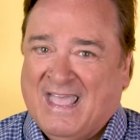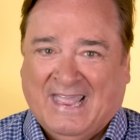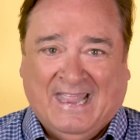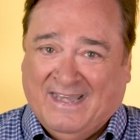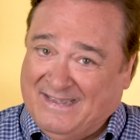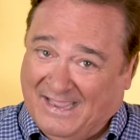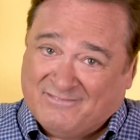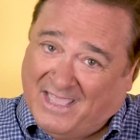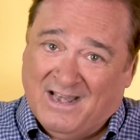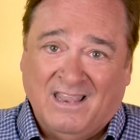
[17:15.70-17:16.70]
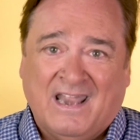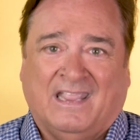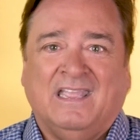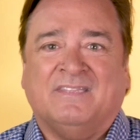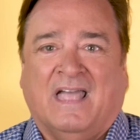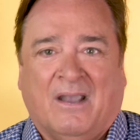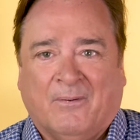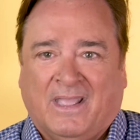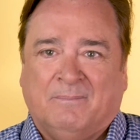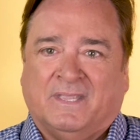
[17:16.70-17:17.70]
And I've kind of let it get that
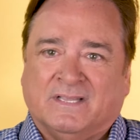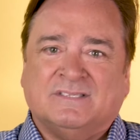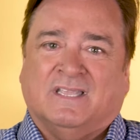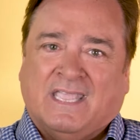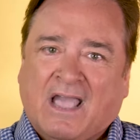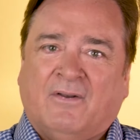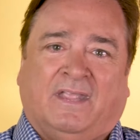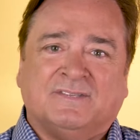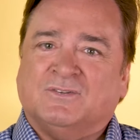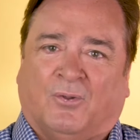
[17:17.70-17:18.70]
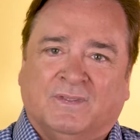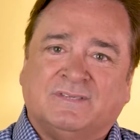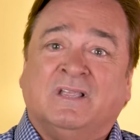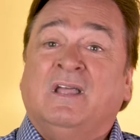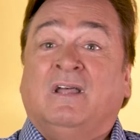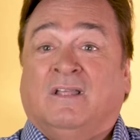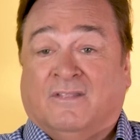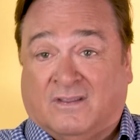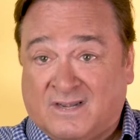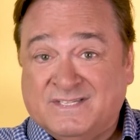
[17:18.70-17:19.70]
way because the county has told us
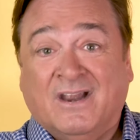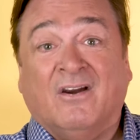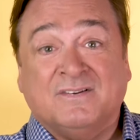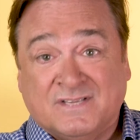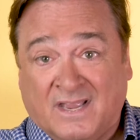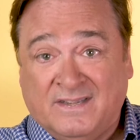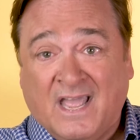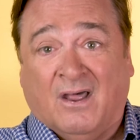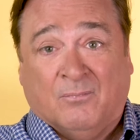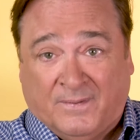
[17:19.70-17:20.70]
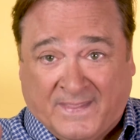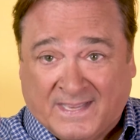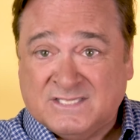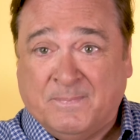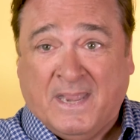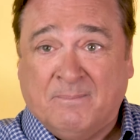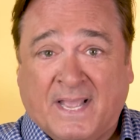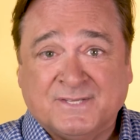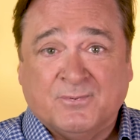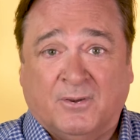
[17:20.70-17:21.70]
they're going to tear our sign down when they expand
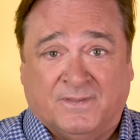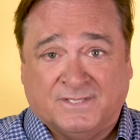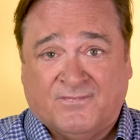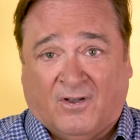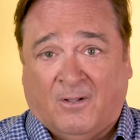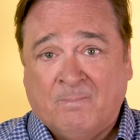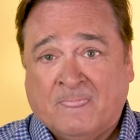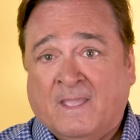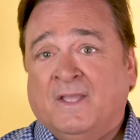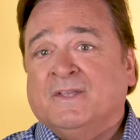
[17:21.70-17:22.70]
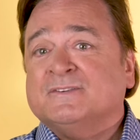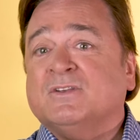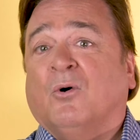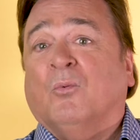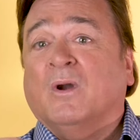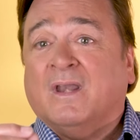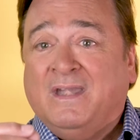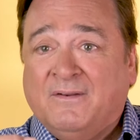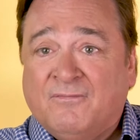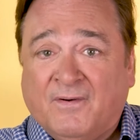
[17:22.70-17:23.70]
Bass Road this fall. So we're going to
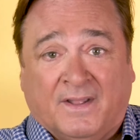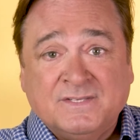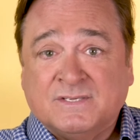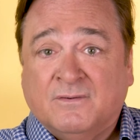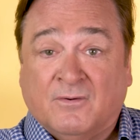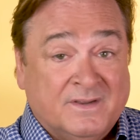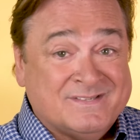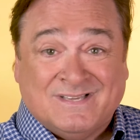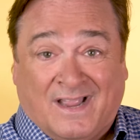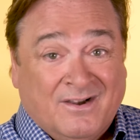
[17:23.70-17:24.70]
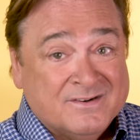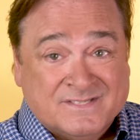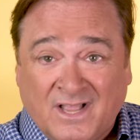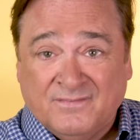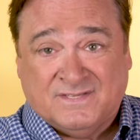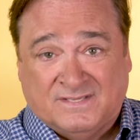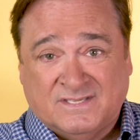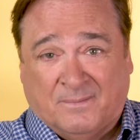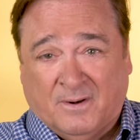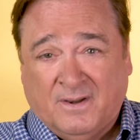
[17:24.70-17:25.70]
need funds for a sign ourselves this
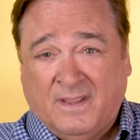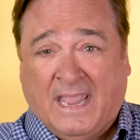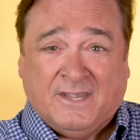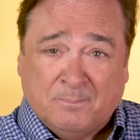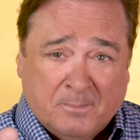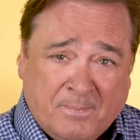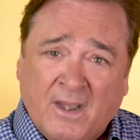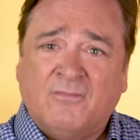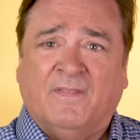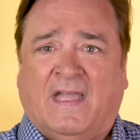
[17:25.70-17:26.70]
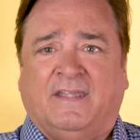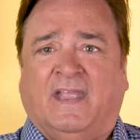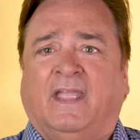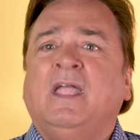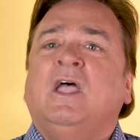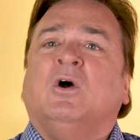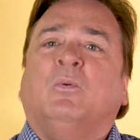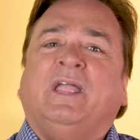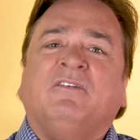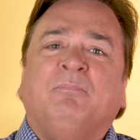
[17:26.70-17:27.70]
summer. And to prepare for that day,
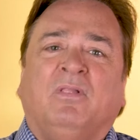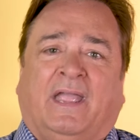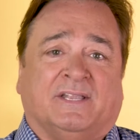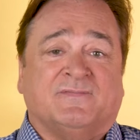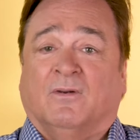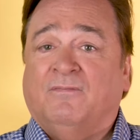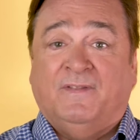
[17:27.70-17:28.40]
we have plans for a